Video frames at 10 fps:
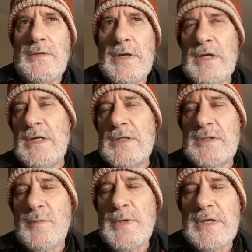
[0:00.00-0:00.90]
They hear
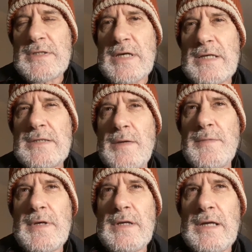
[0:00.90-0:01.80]
somebody say
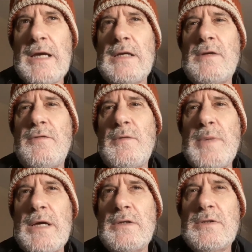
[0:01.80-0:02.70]
something negative
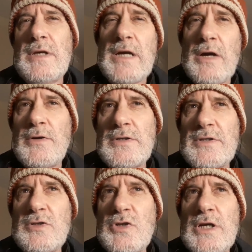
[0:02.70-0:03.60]
about the current
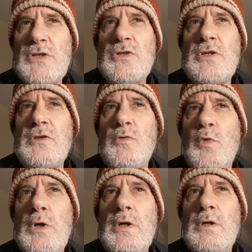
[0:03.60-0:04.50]
situation in the
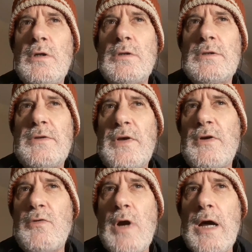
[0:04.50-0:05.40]
world, the
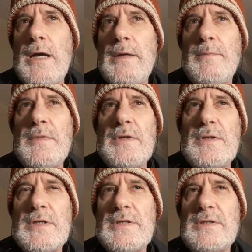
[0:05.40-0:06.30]
crime, the
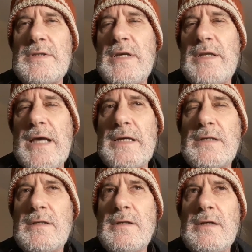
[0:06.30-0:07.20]
this, the
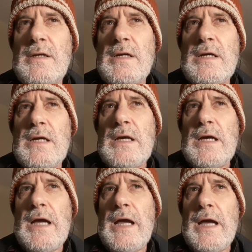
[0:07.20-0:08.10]
that,
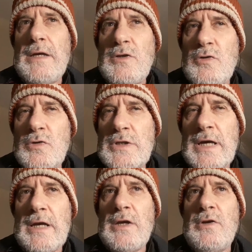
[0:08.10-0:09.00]
and you
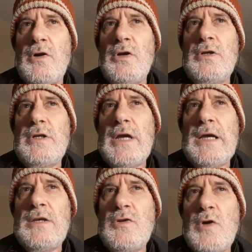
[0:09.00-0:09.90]
take it on
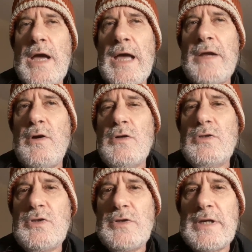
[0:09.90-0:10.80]
and you add
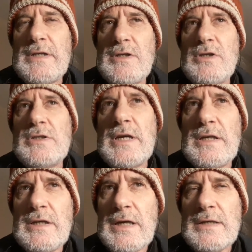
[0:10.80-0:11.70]
on to that. And you say,
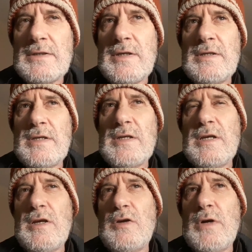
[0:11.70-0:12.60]
yes, isn't it
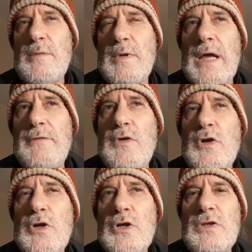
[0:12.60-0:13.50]
incredible? Have
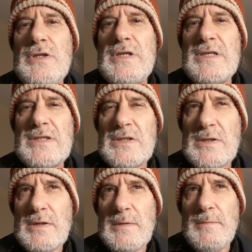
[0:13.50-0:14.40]
you heard
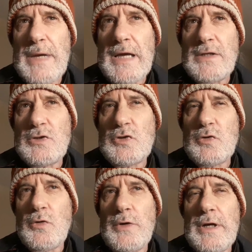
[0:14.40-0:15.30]
this bad
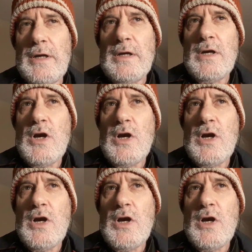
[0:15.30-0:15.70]
story?